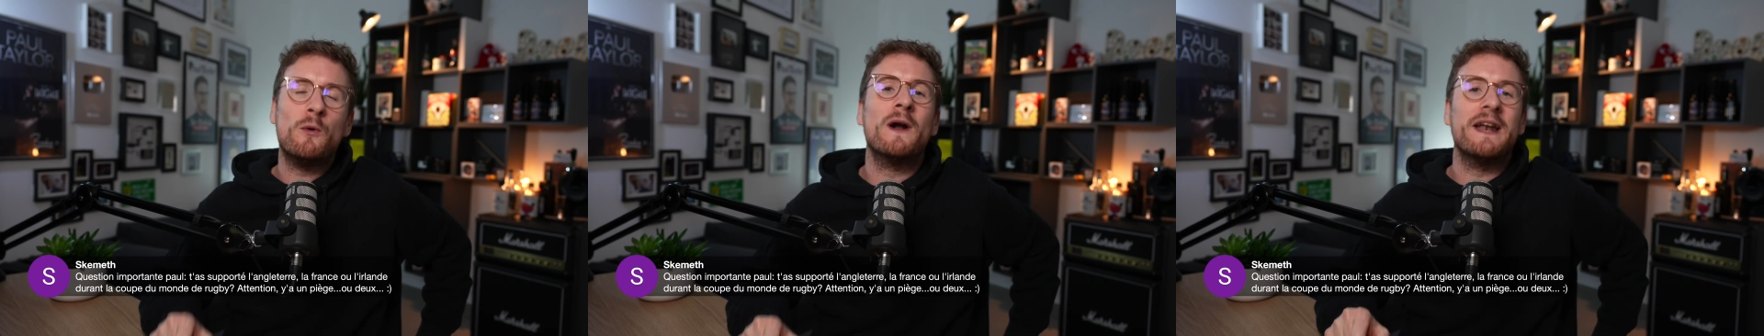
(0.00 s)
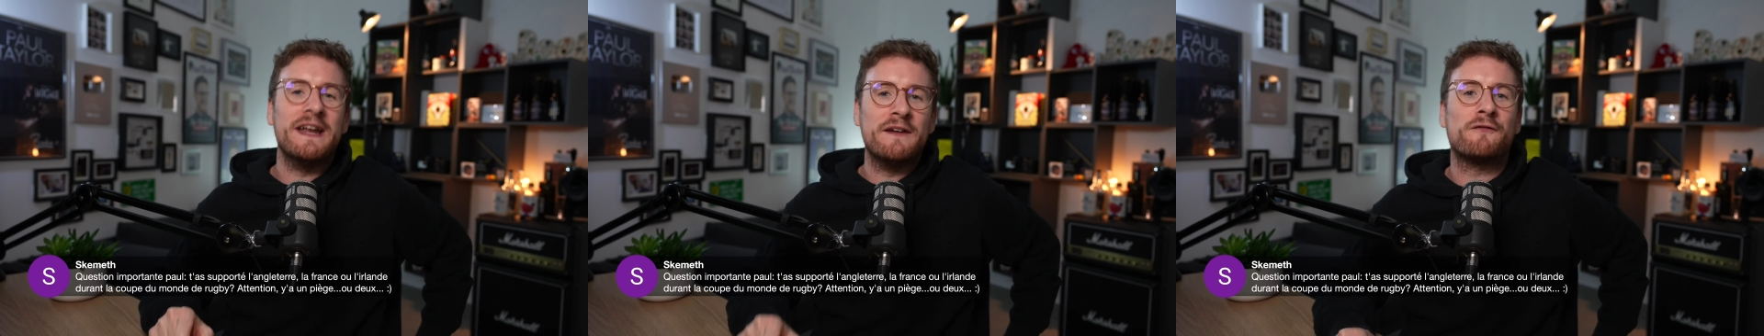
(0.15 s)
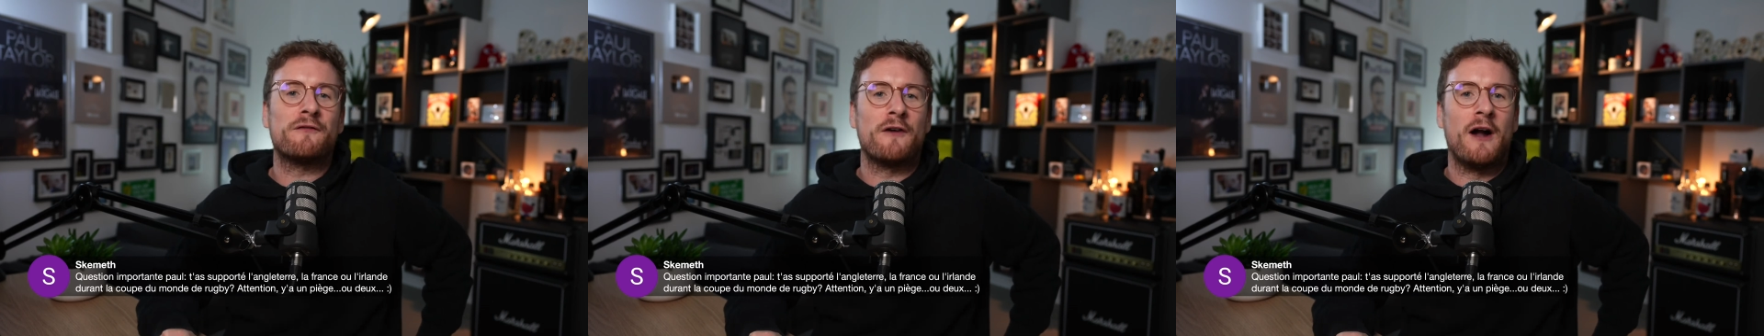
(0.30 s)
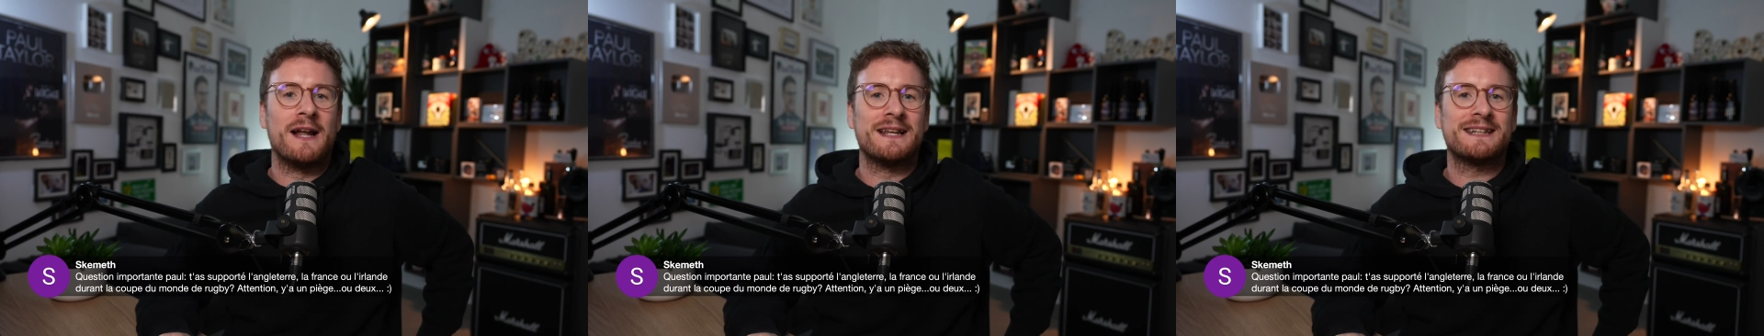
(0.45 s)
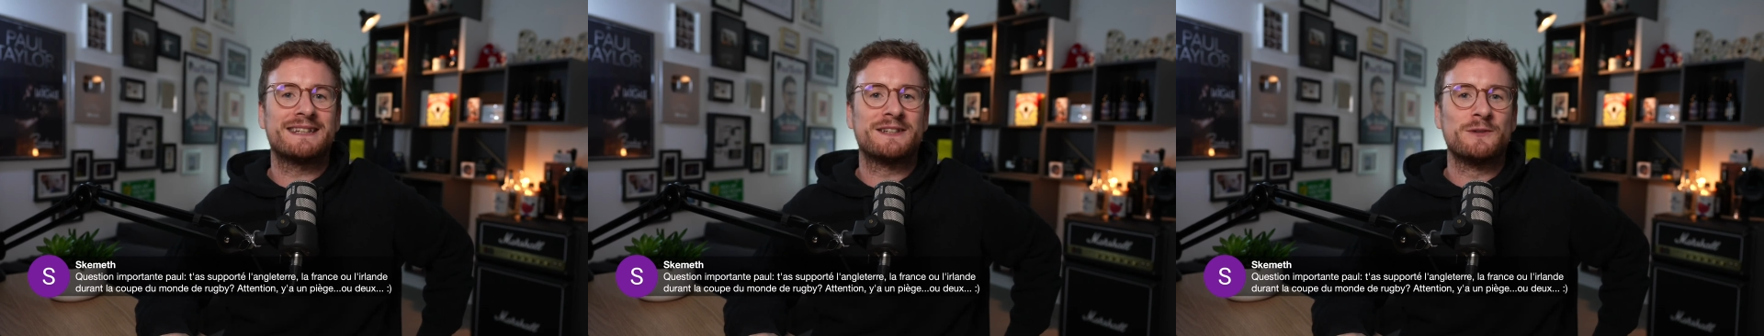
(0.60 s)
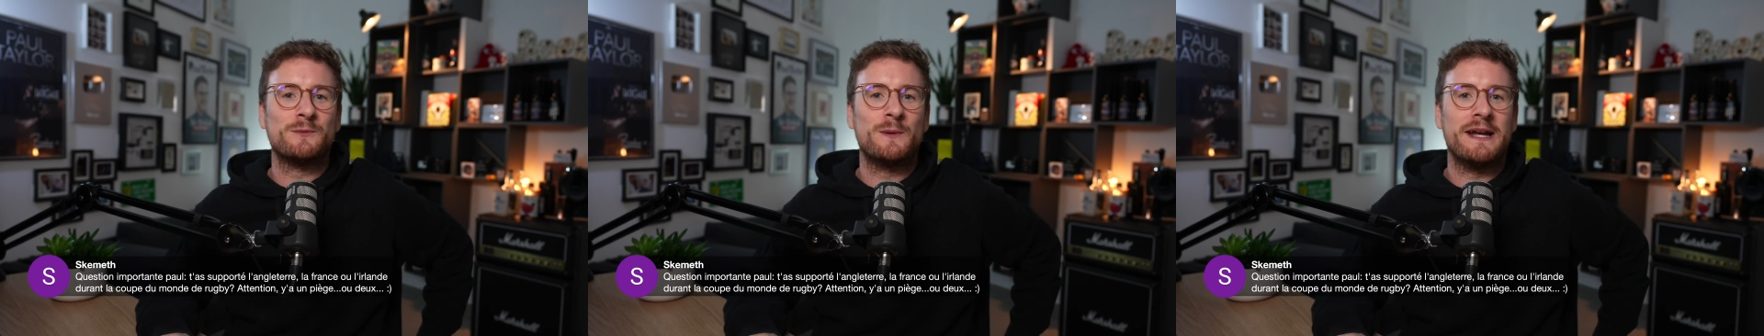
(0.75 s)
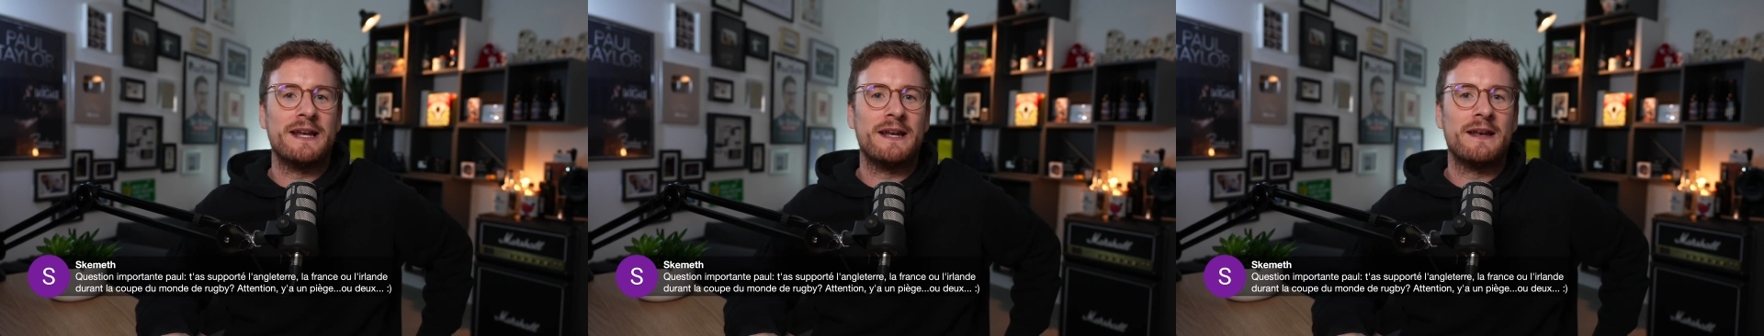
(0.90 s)
wanted France
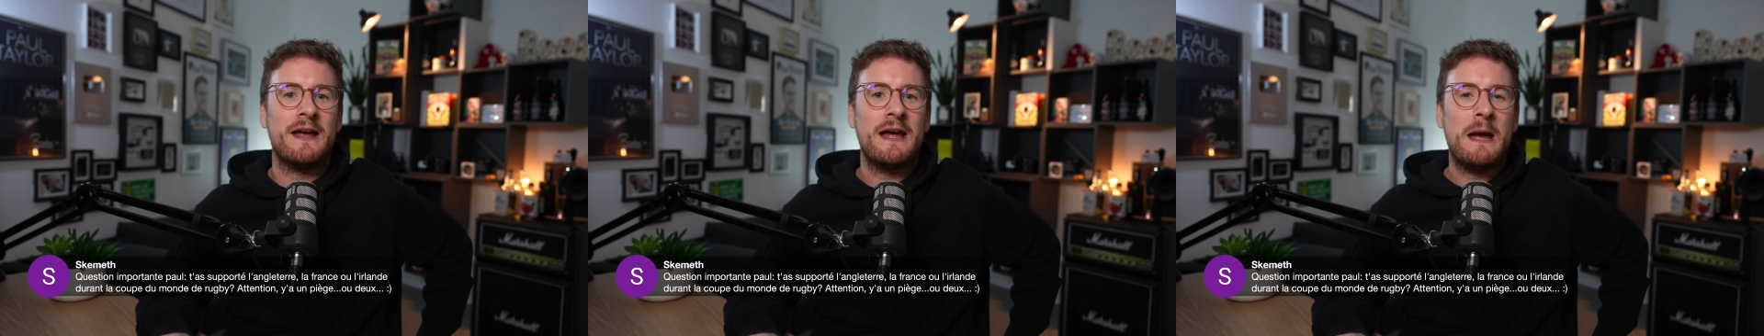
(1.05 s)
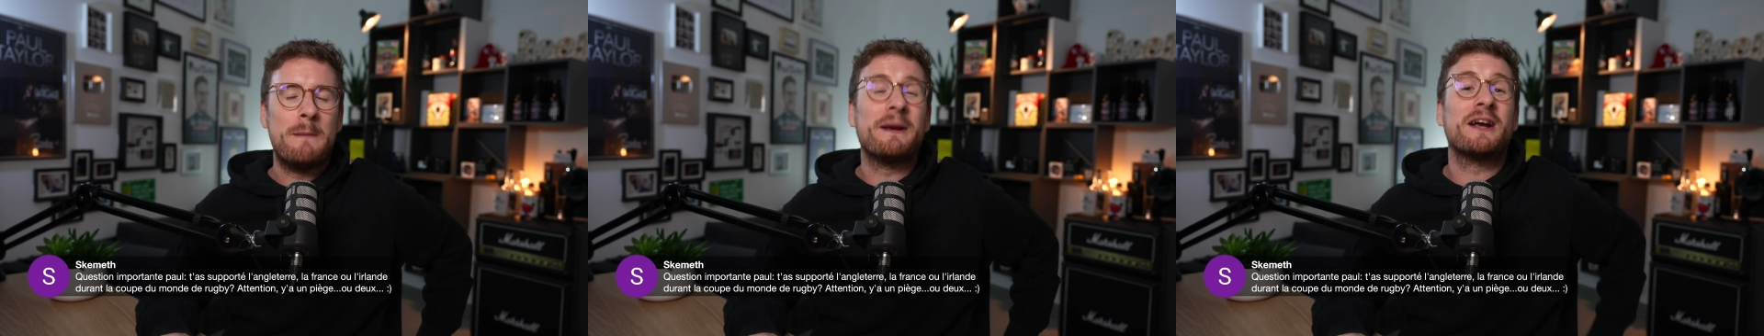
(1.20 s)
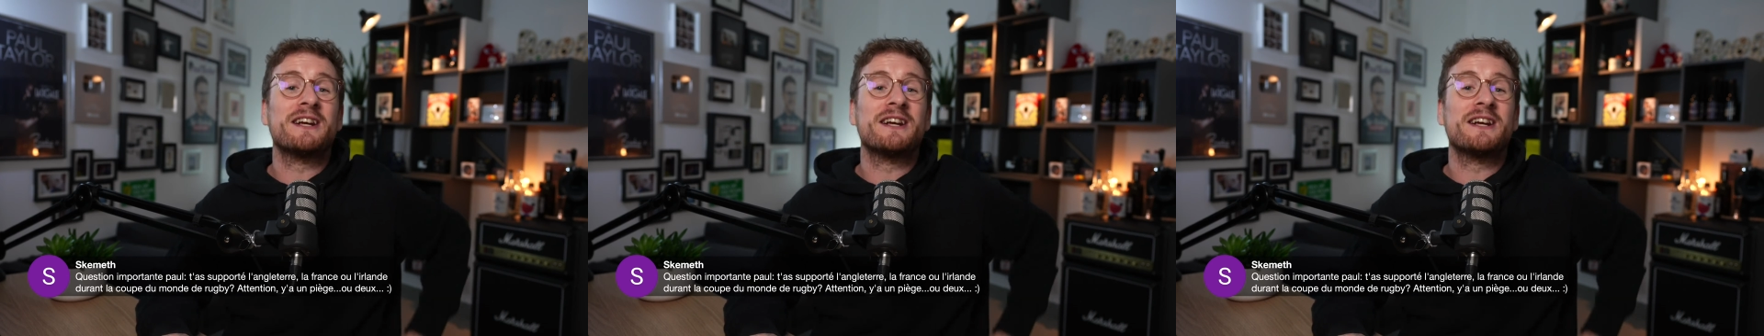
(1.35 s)
to win